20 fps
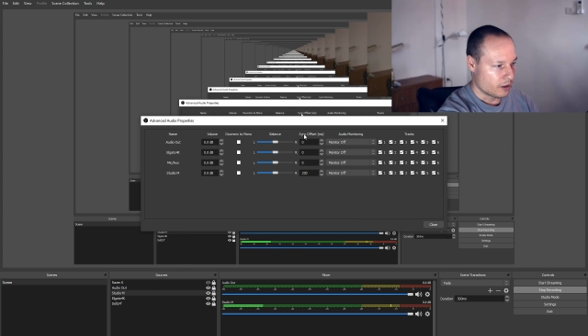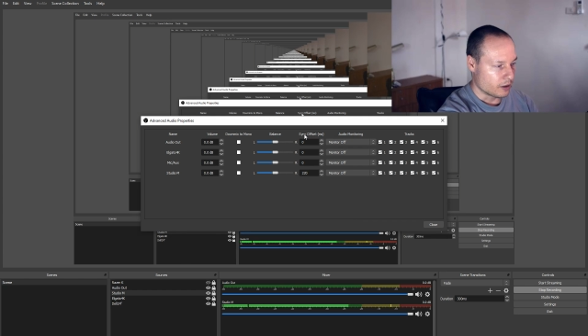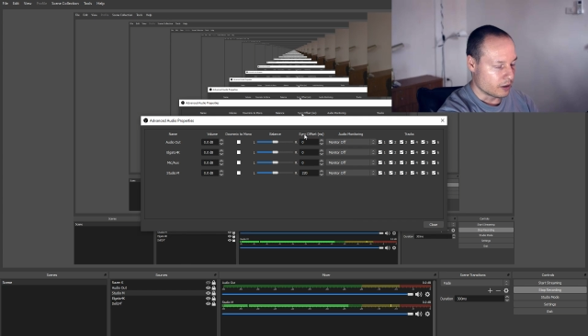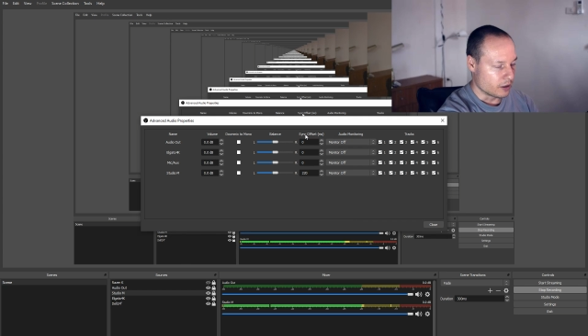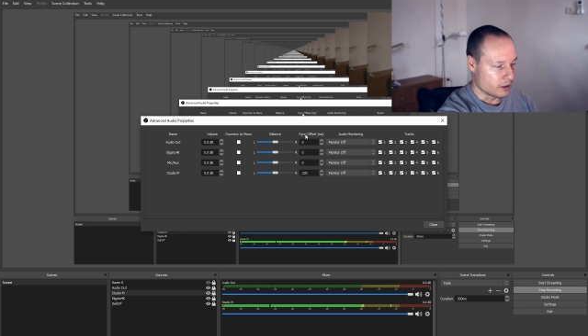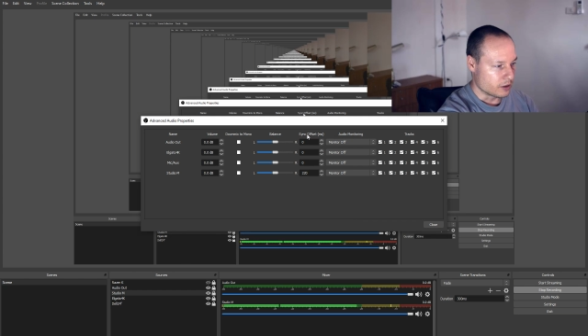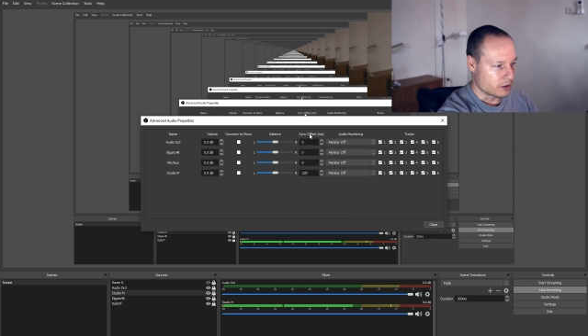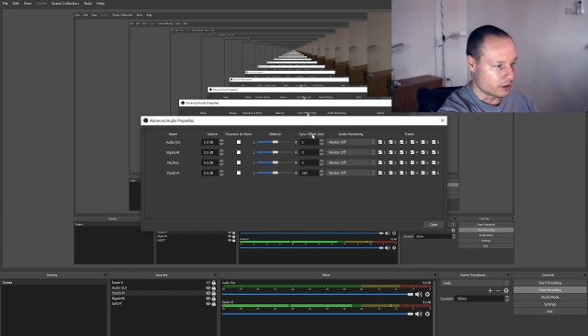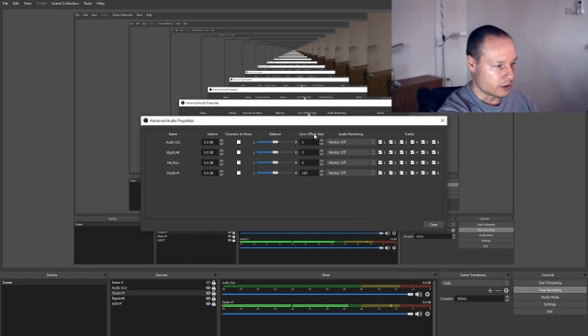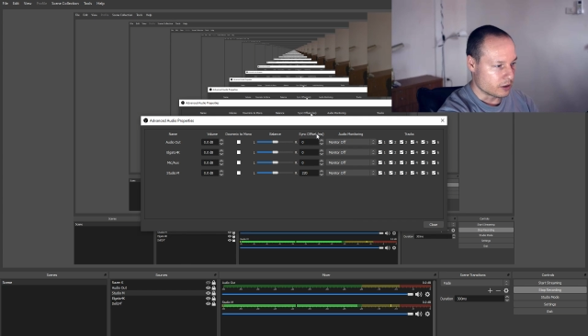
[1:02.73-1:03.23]

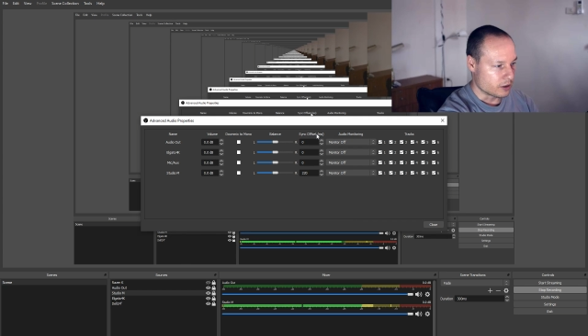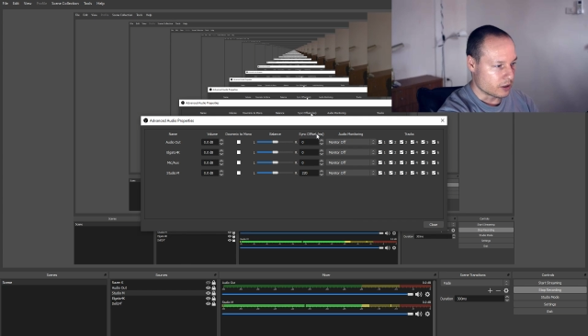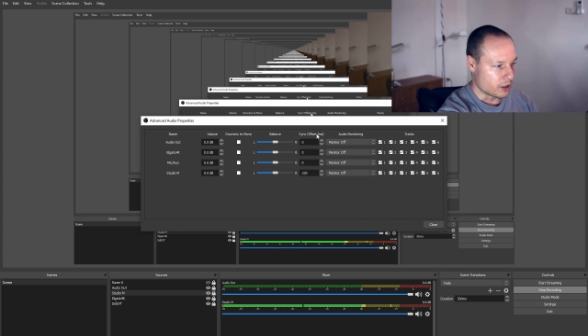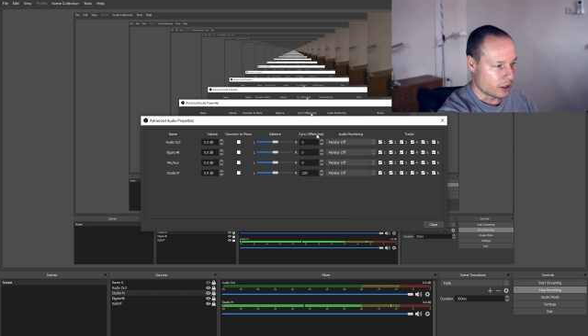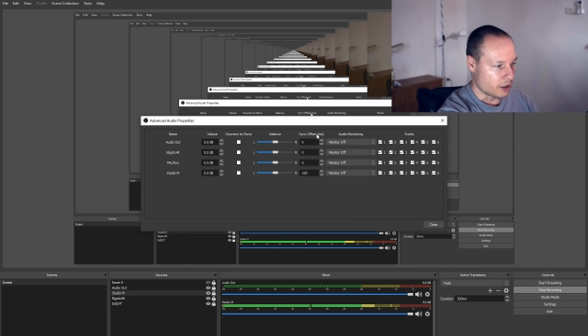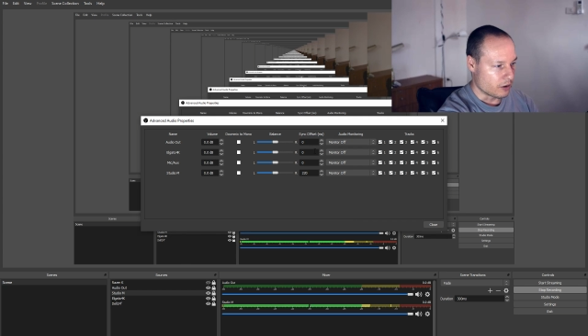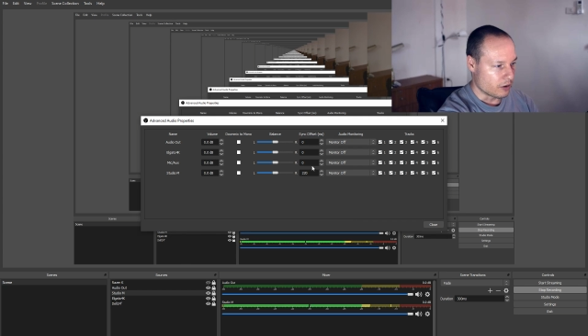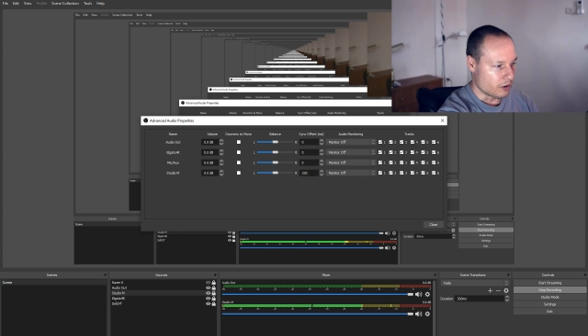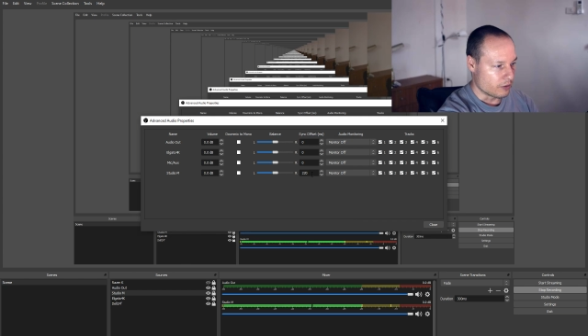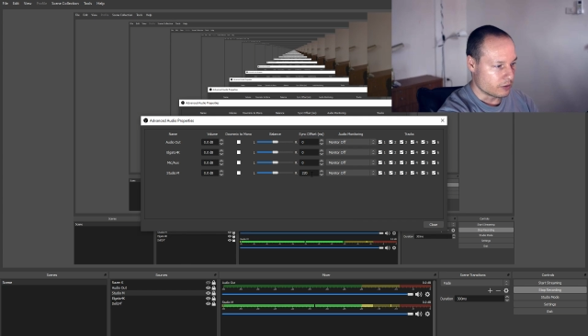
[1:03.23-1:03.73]
This
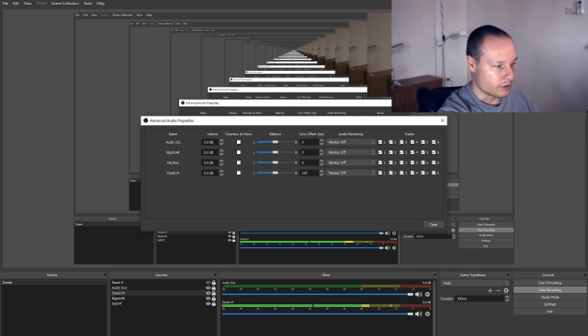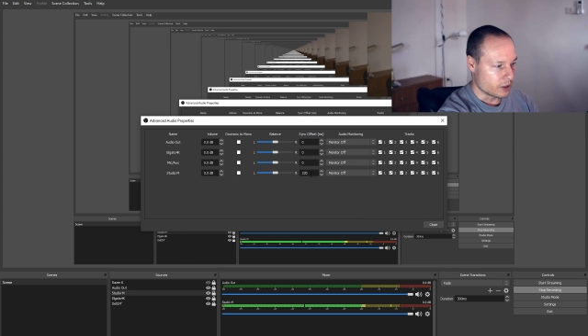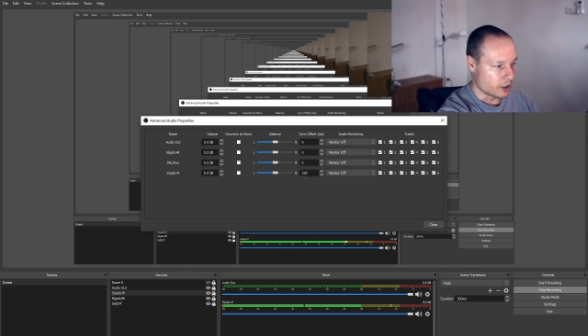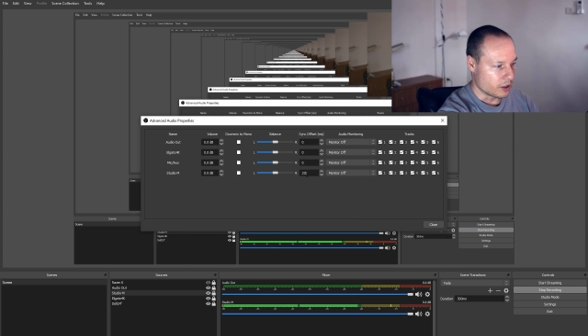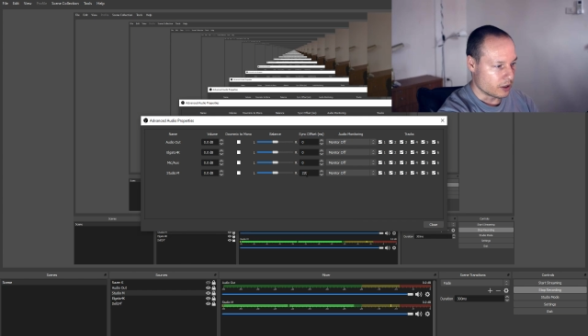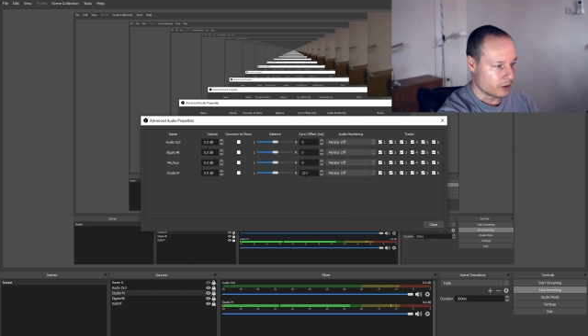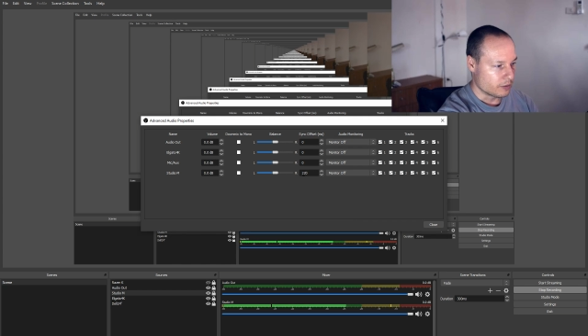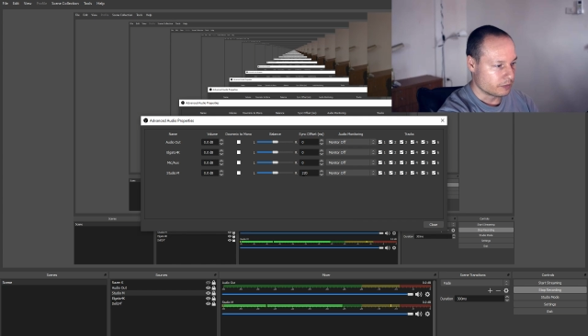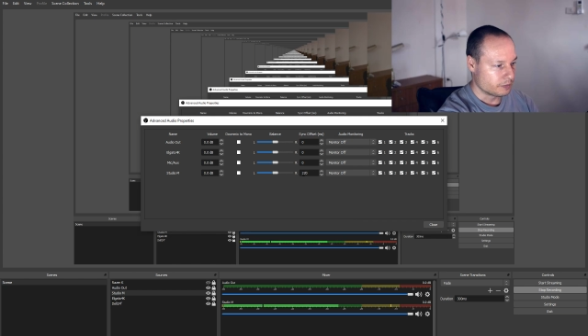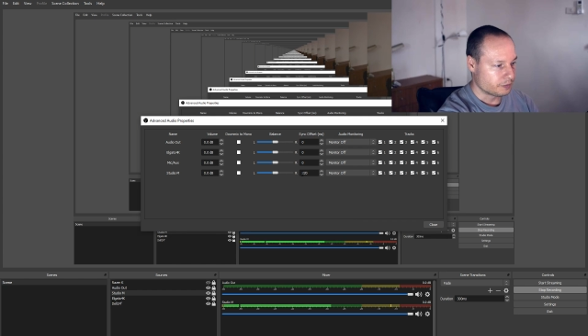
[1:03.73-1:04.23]
sync
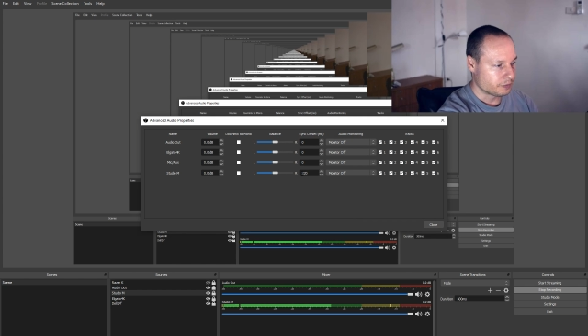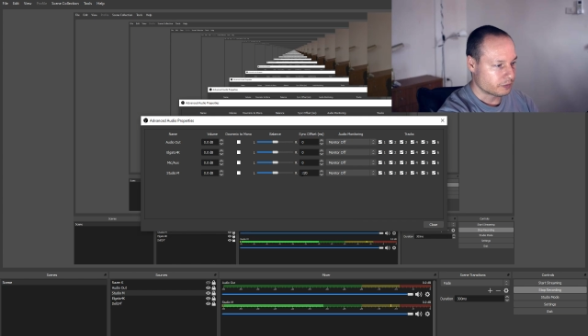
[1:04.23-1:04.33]
offset